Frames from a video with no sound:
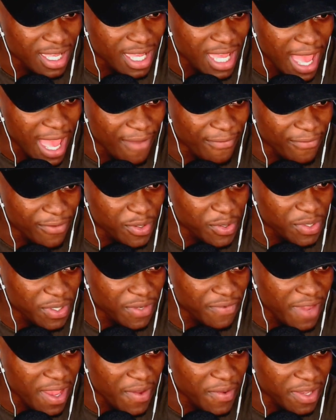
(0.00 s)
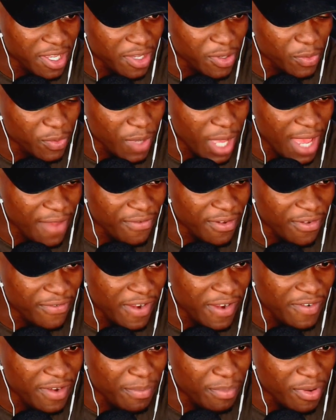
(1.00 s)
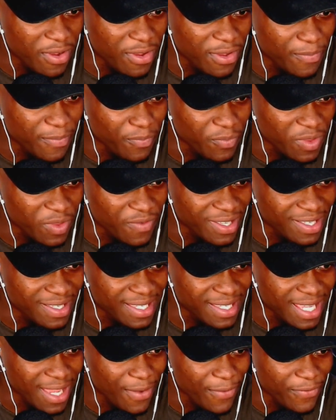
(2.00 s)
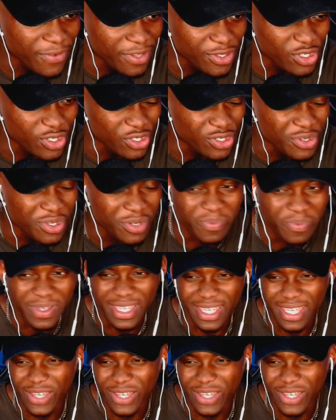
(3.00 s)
and those without it at the very bottom. This is how things should be.